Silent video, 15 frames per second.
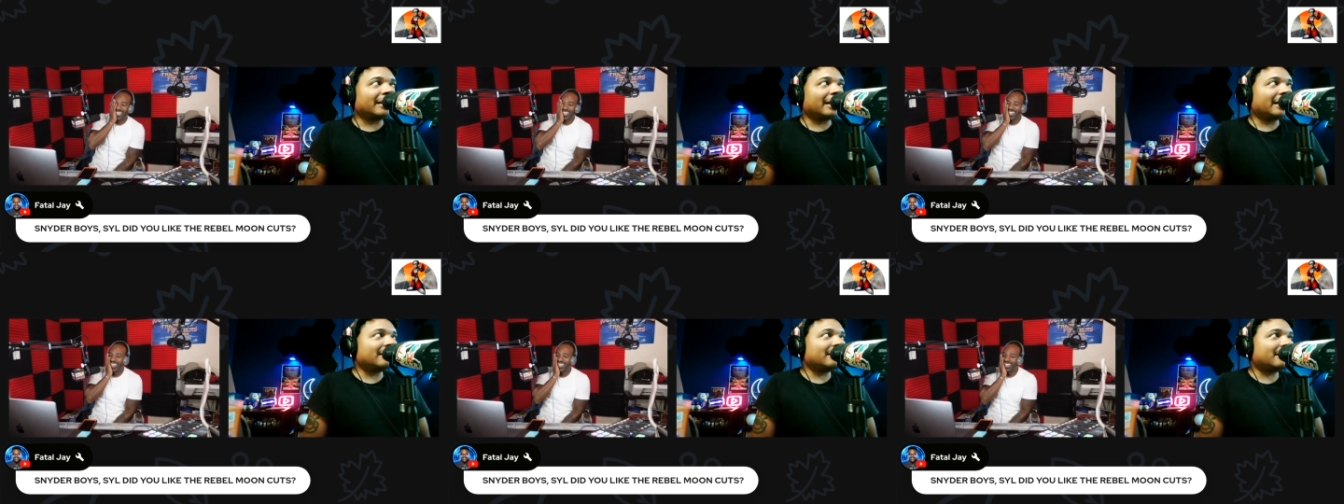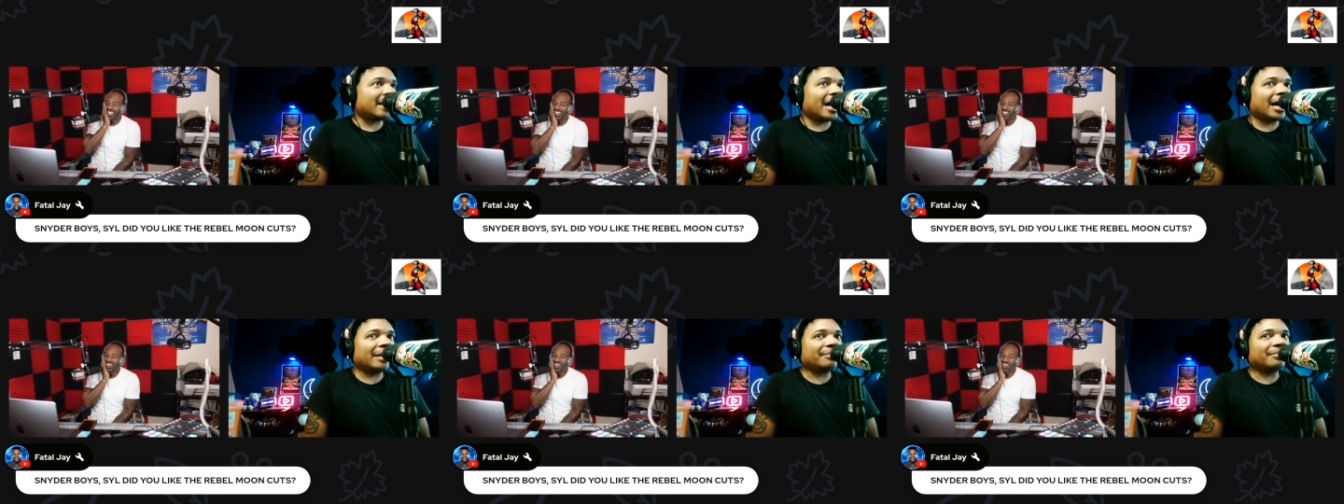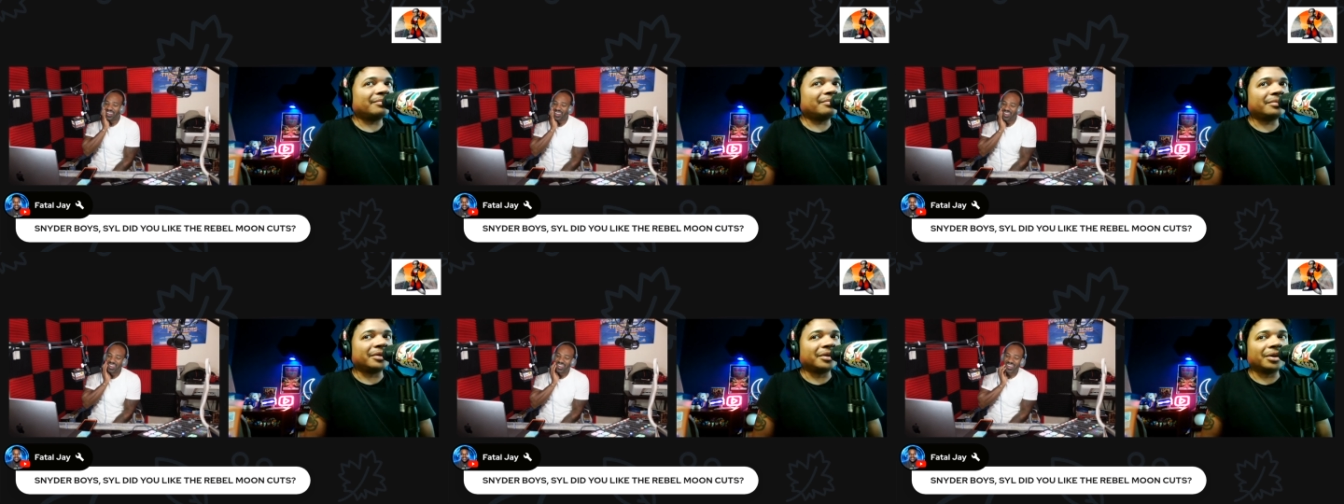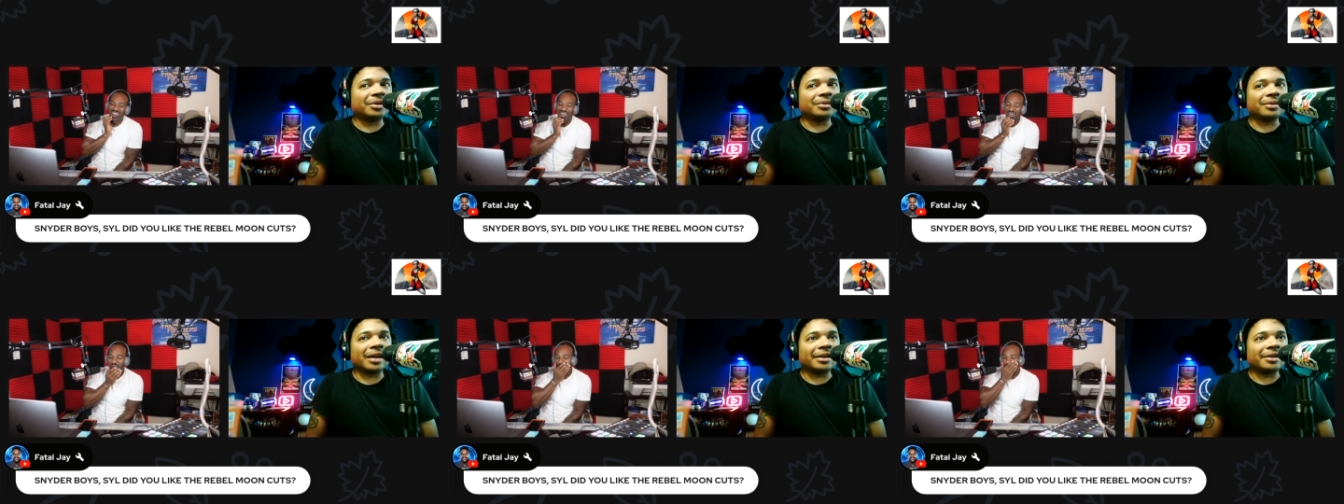Like, stop. You
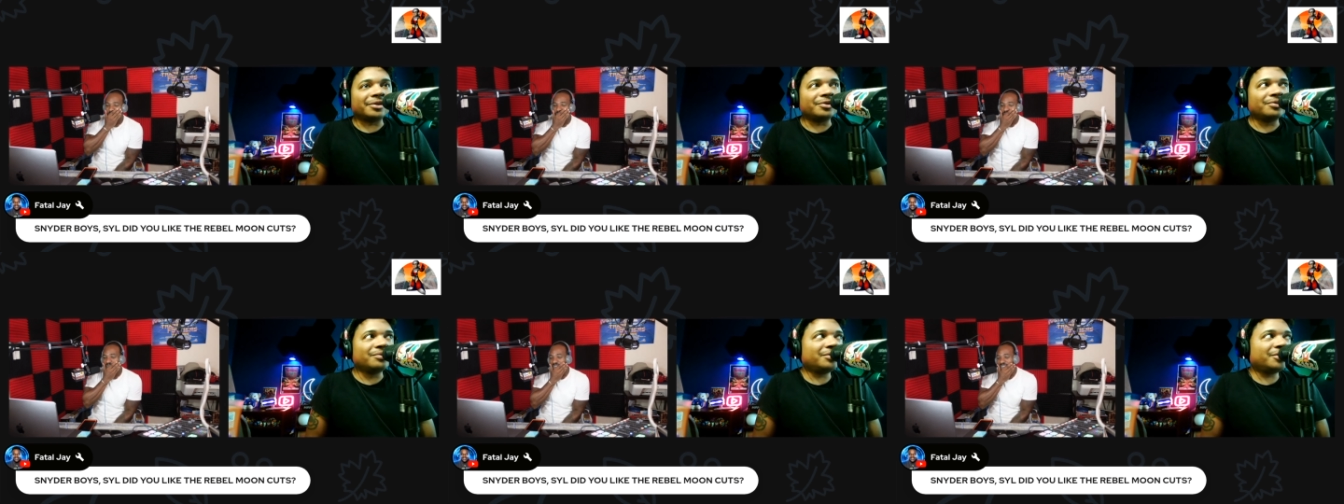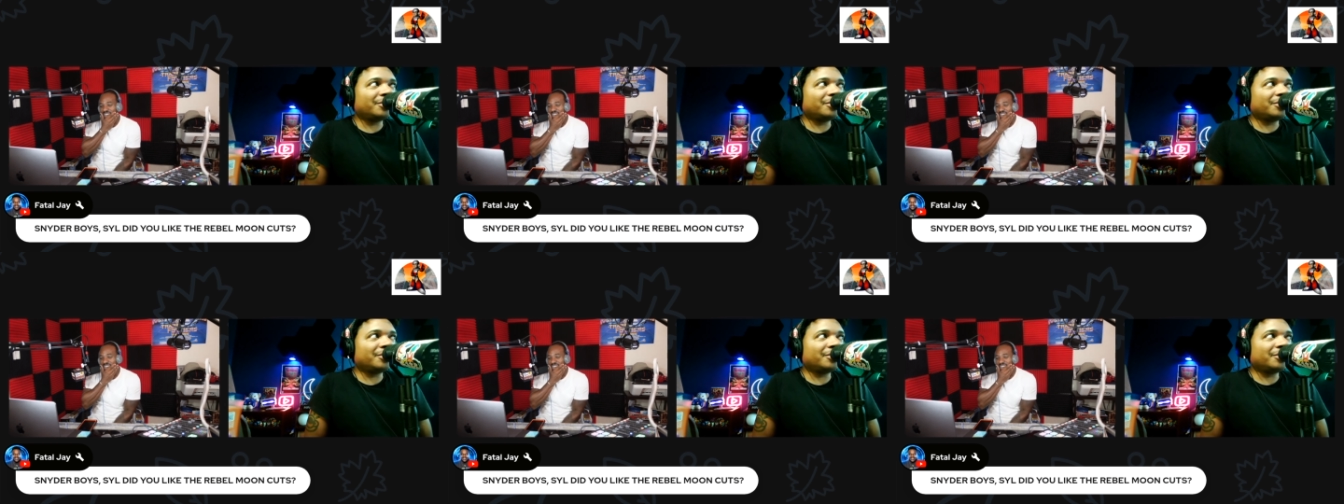know, like, you